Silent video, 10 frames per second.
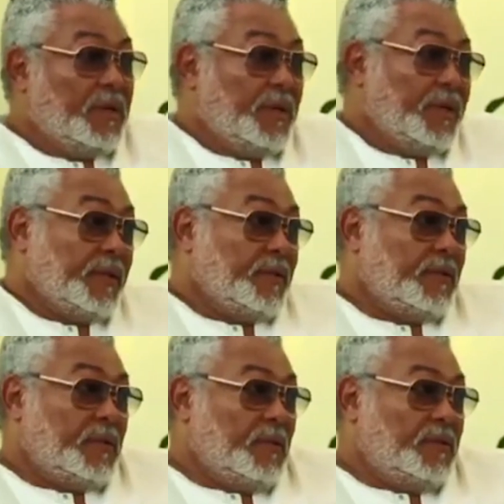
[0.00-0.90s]
you know,
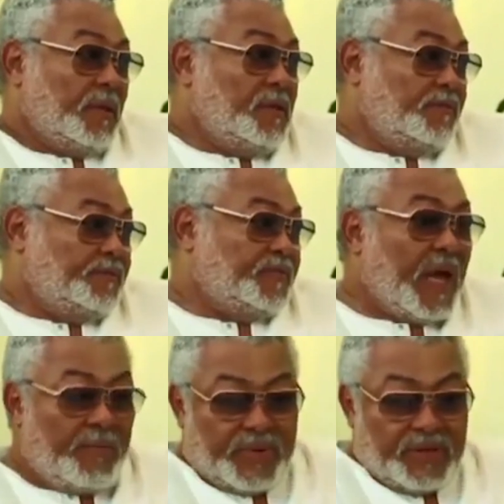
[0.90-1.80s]
the
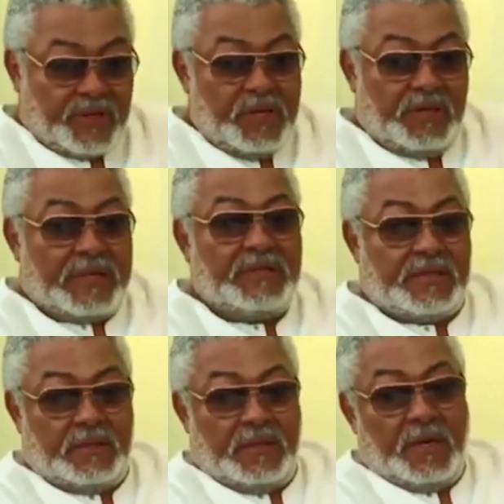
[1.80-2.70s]
empathy
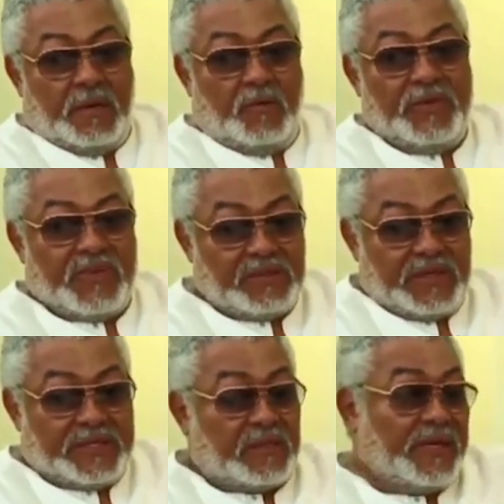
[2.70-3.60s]
that we must
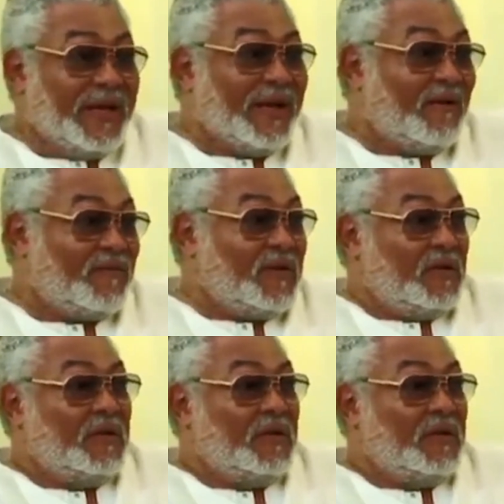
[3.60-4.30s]
necessarily have